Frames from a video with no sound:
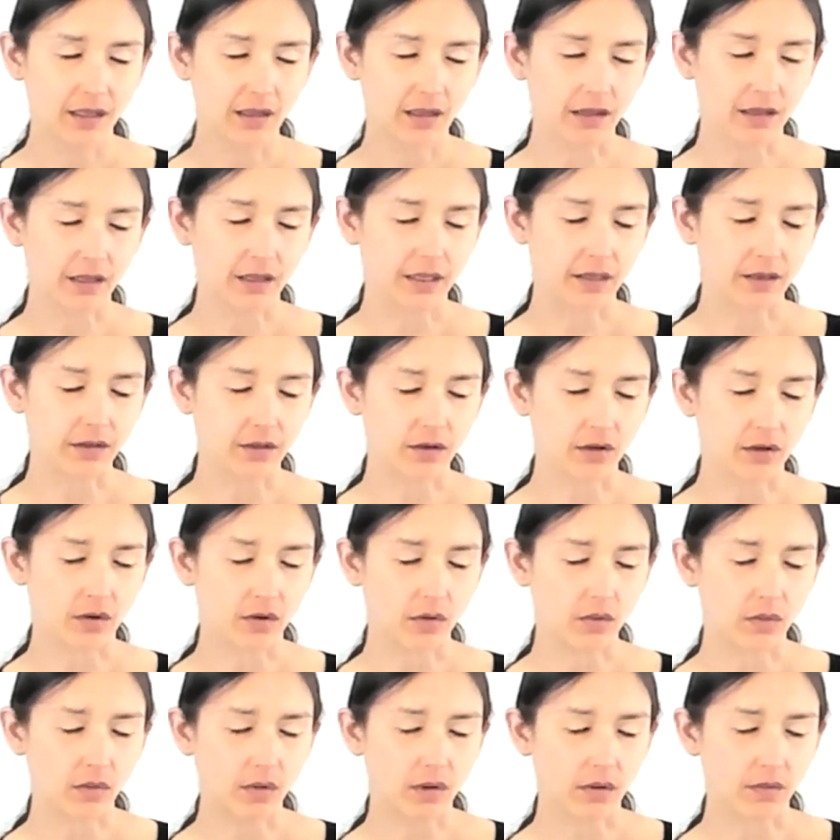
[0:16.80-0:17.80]
Let
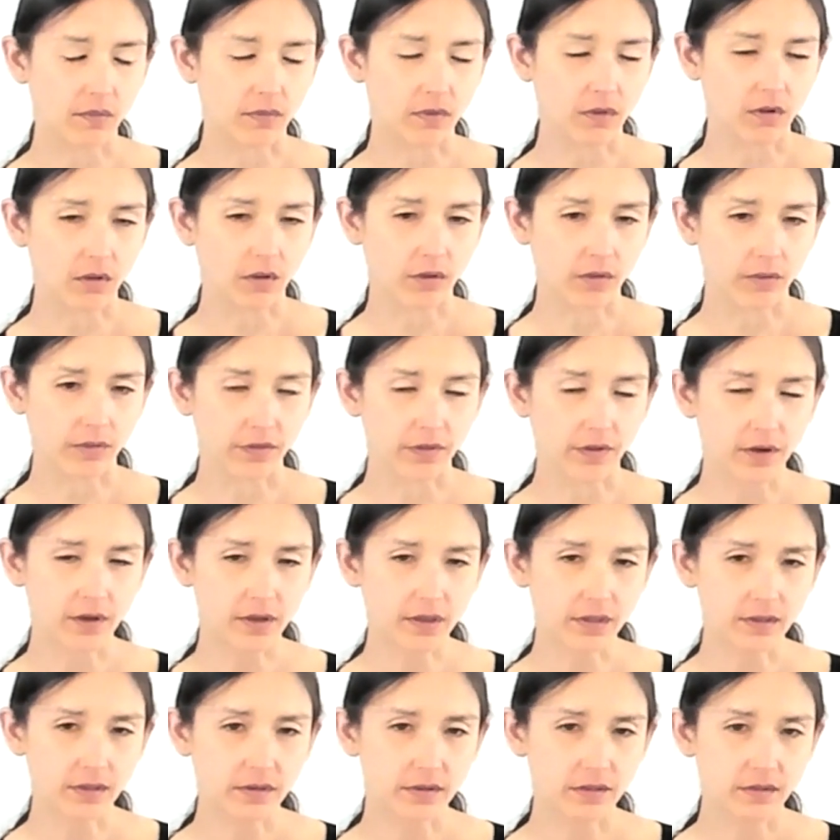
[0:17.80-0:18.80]
go of all
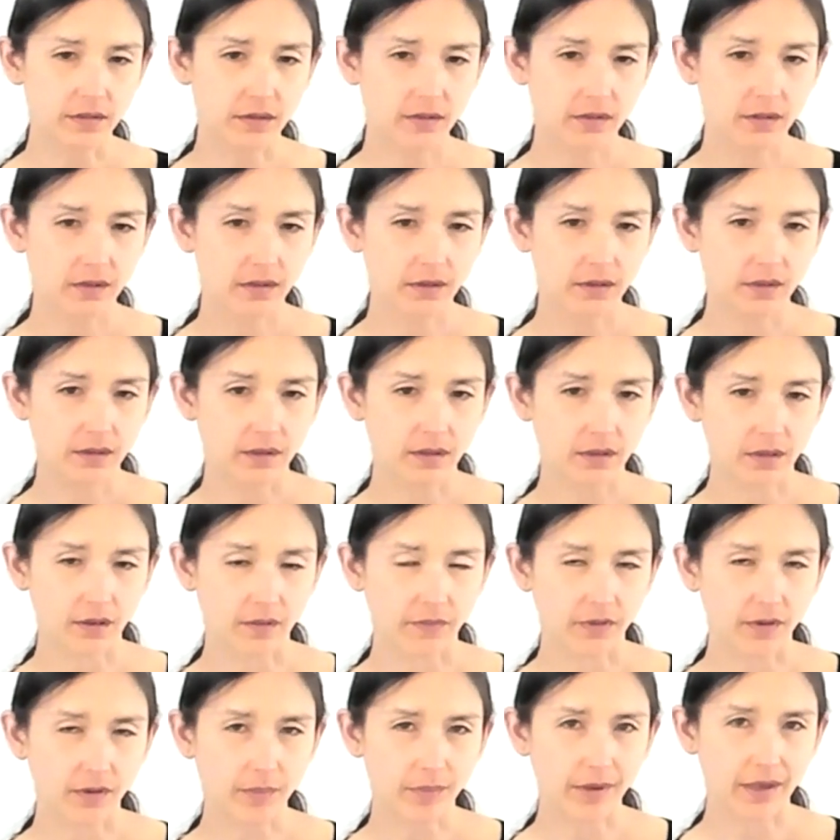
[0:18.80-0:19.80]
thoughts of
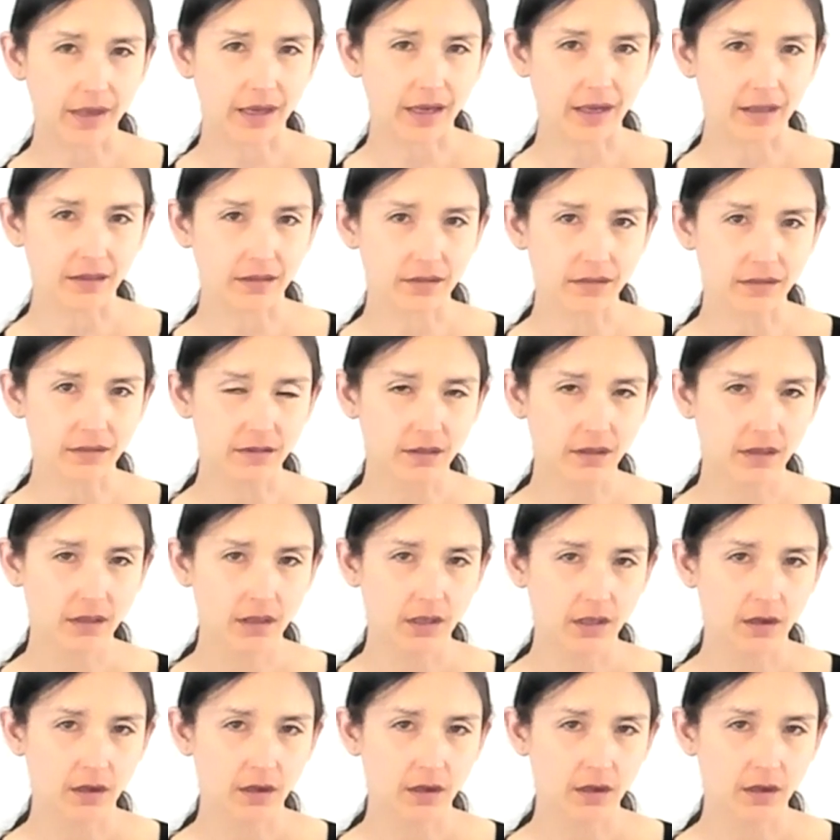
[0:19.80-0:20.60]
the past,